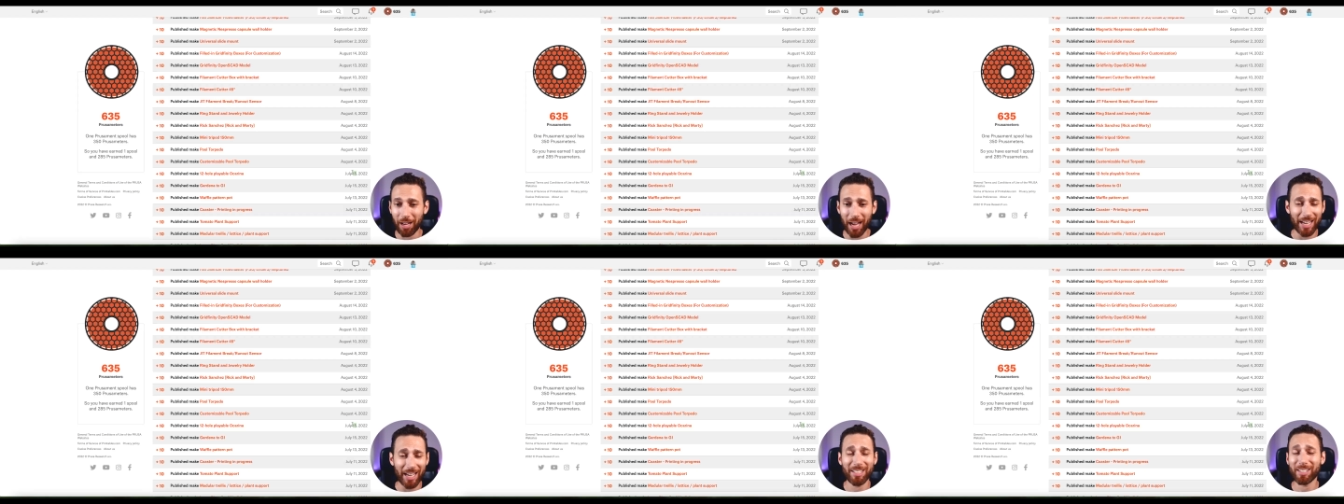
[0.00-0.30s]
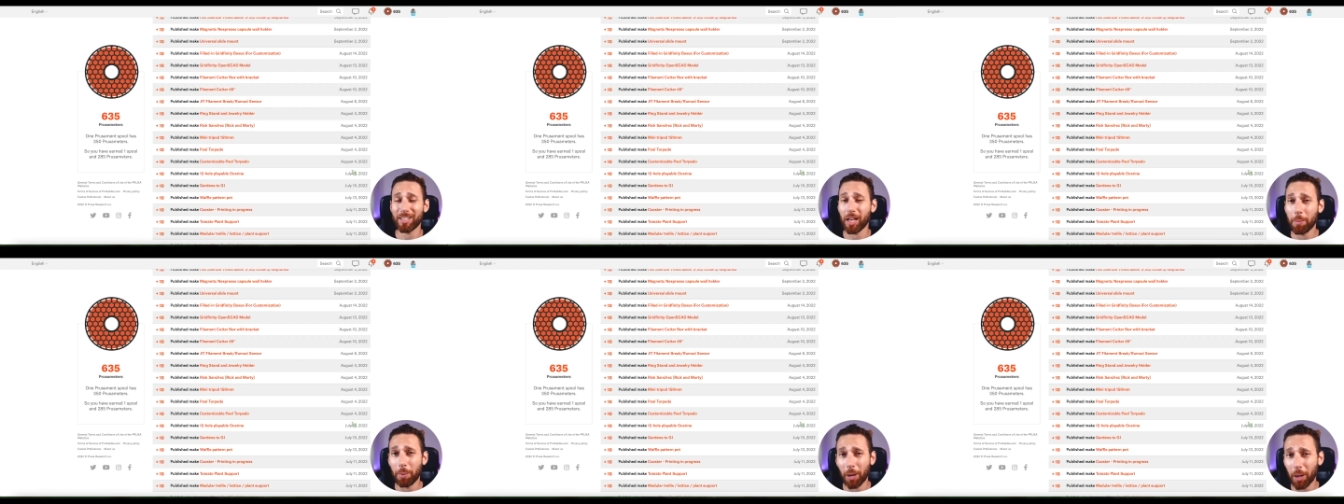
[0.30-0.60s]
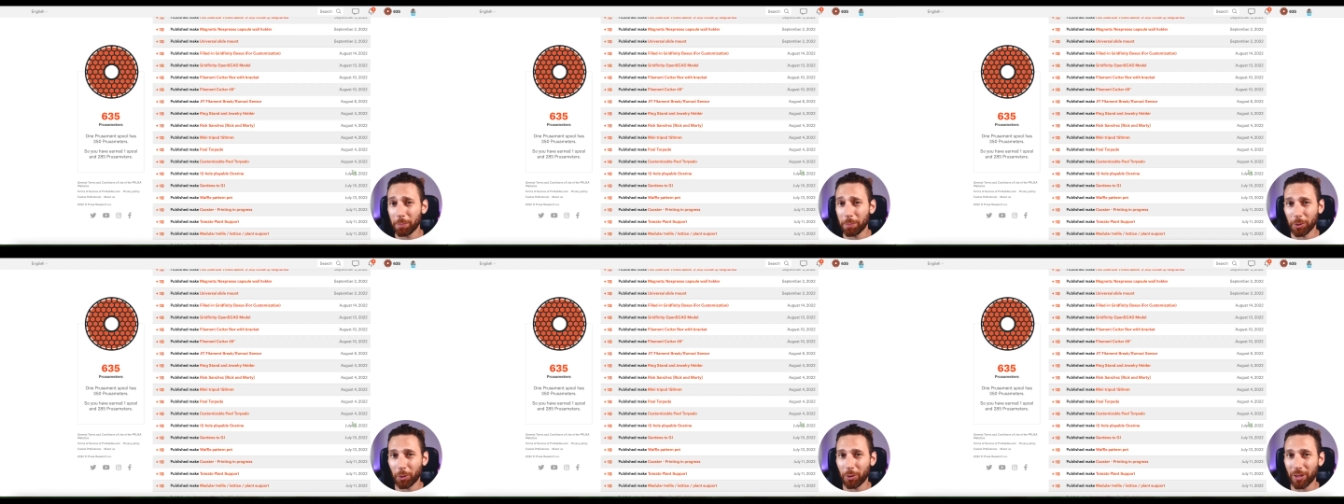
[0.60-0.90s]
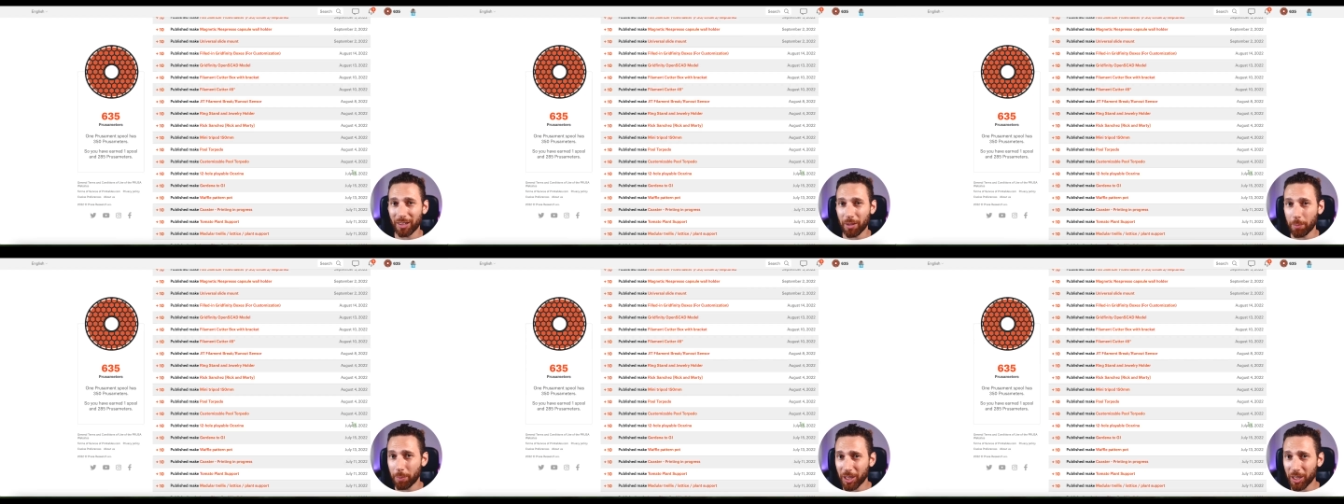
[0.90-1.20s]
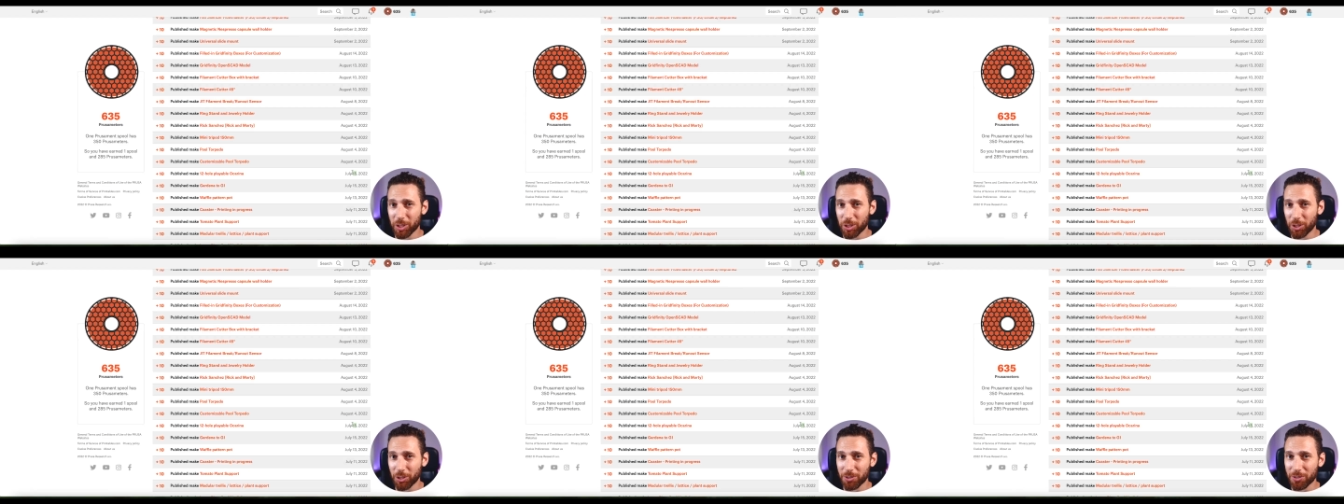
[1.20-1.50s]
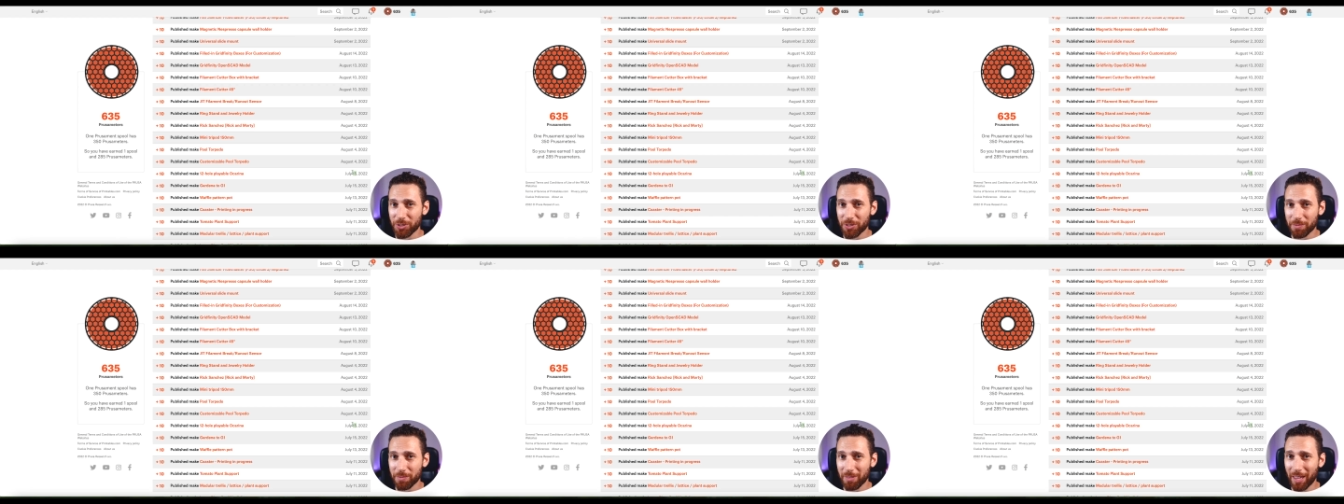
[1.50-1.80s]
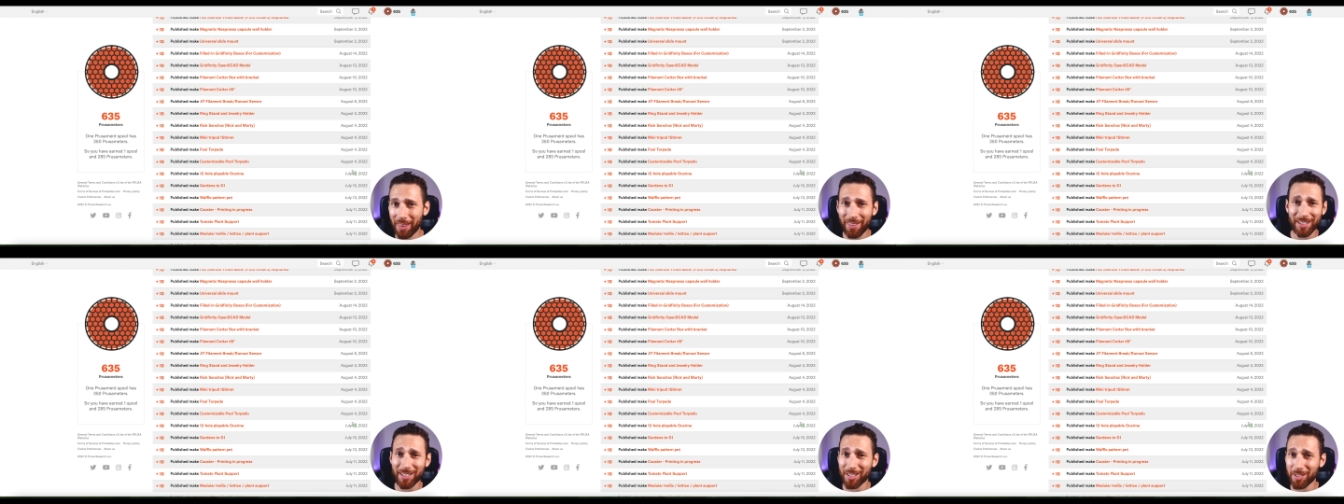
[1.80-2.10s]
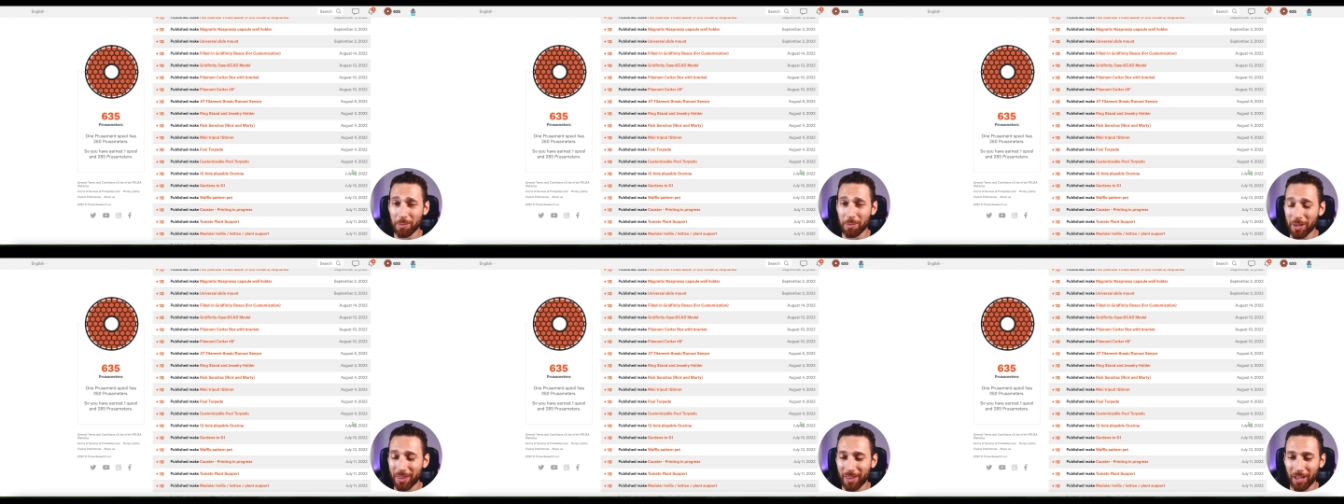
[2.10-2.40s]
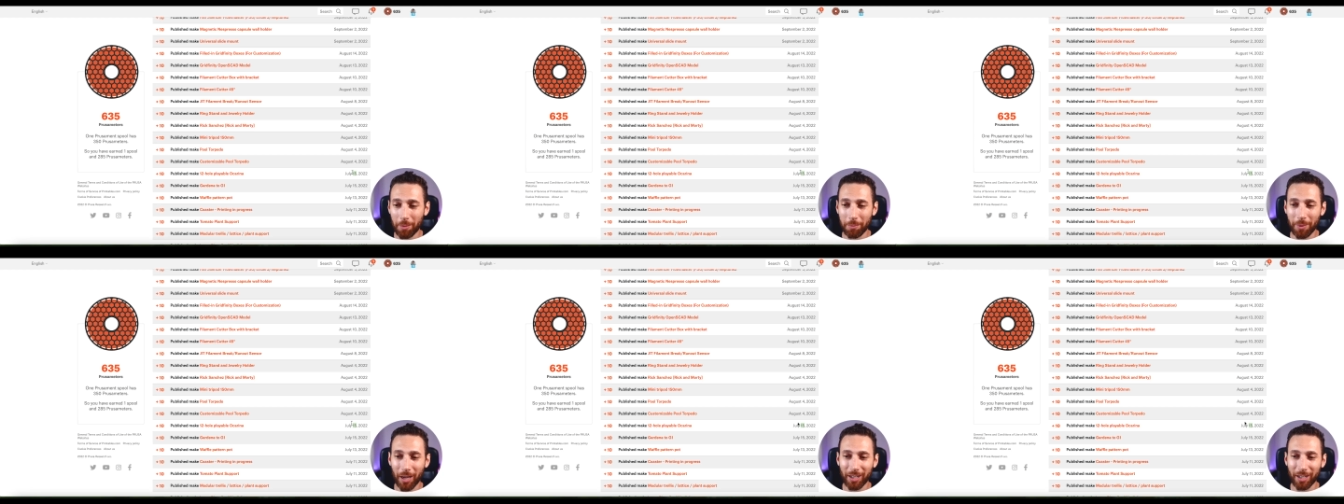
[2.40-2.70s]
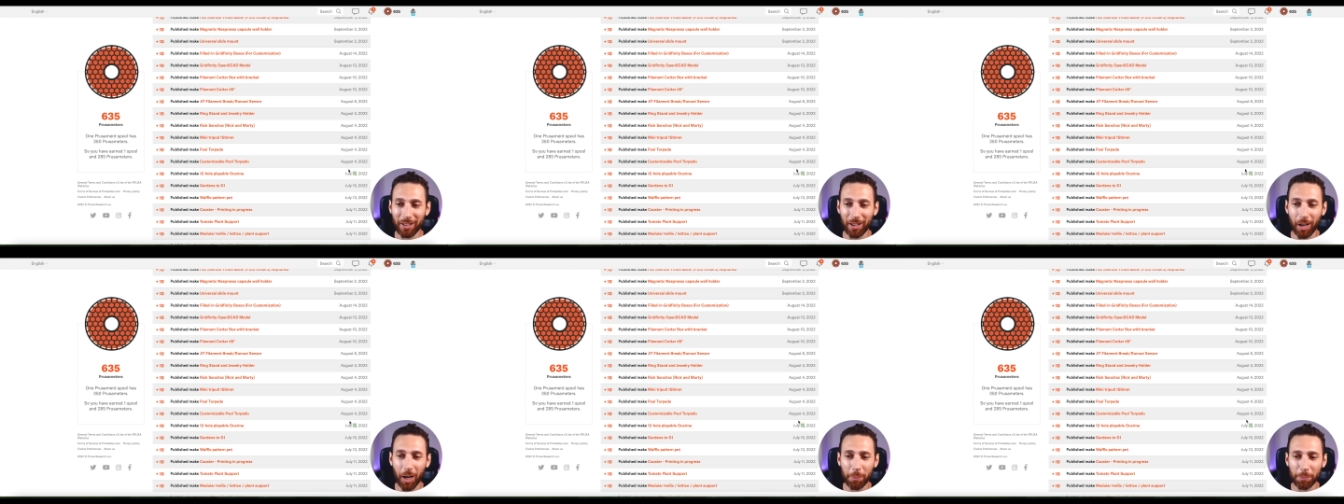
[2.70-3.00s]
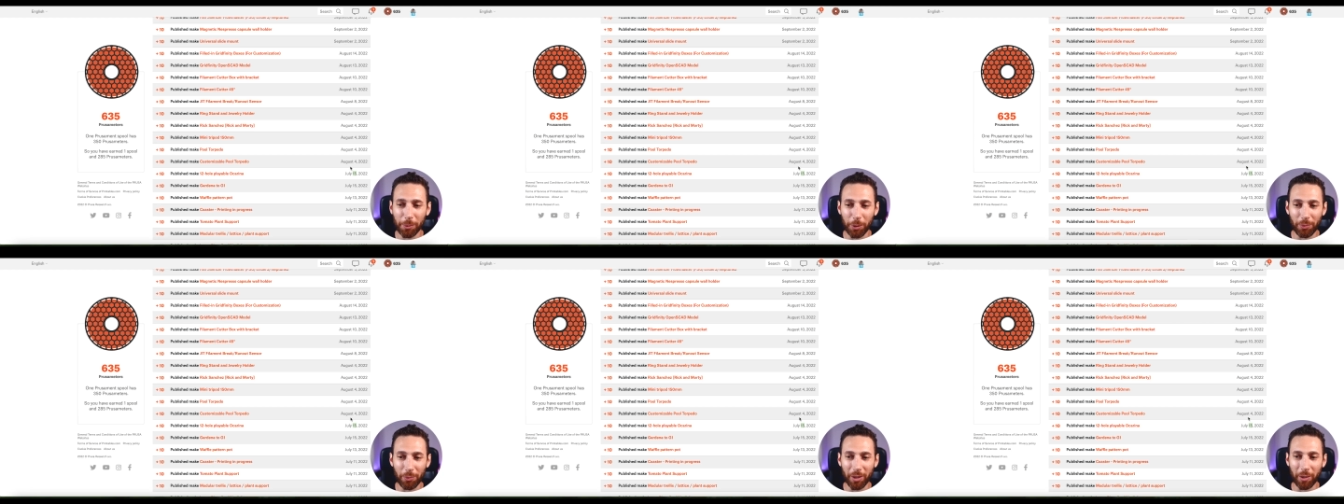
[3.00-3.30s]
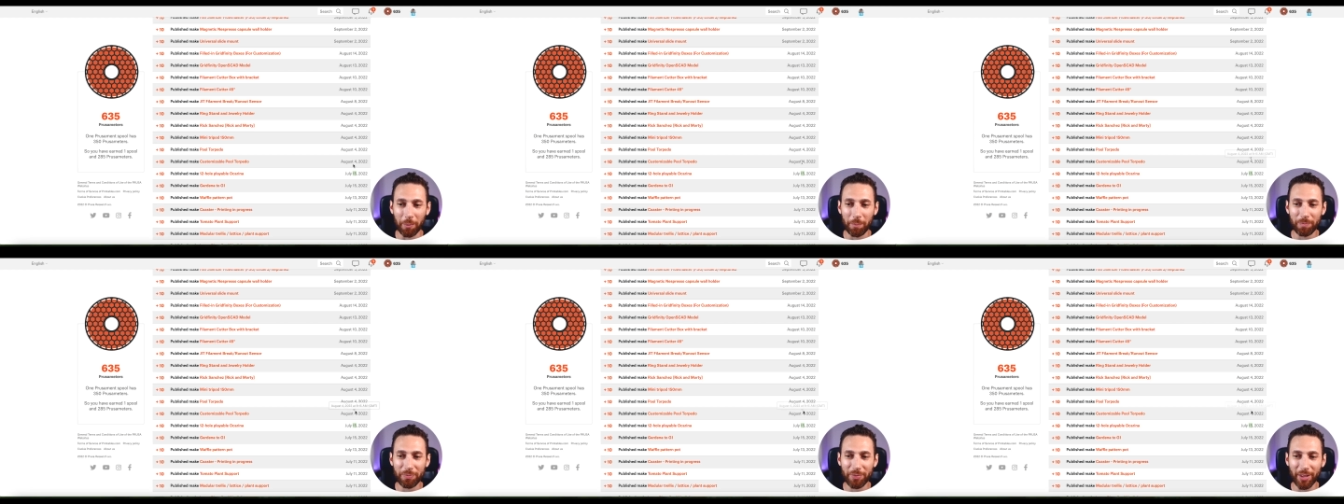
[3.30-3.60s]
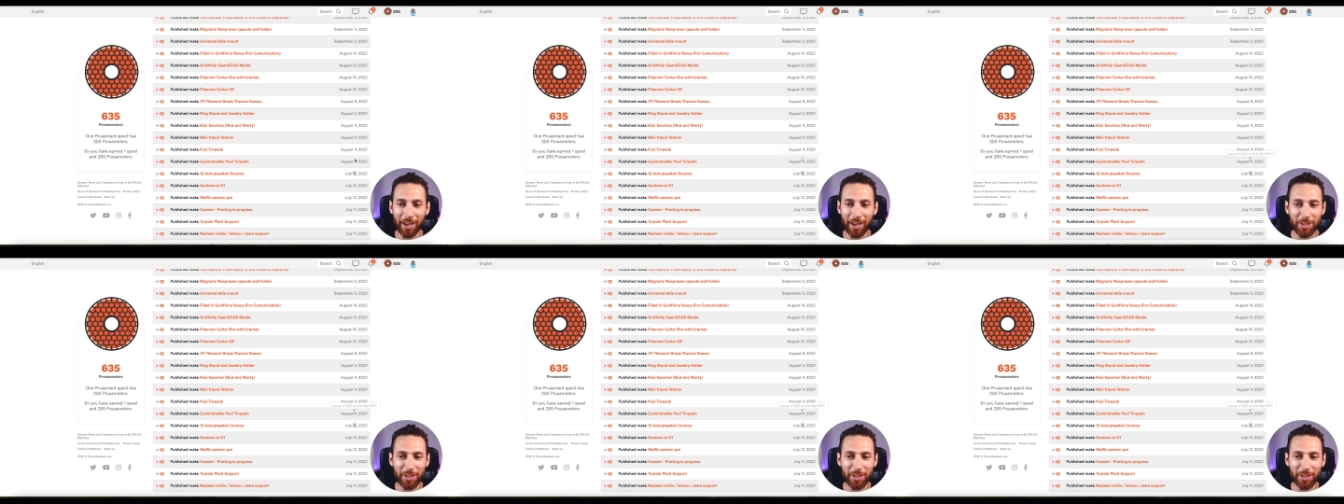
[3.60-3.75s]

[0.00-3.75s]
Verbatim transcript: I stop uploading the pictures. And that doesn't mean that I'm not going to upload them.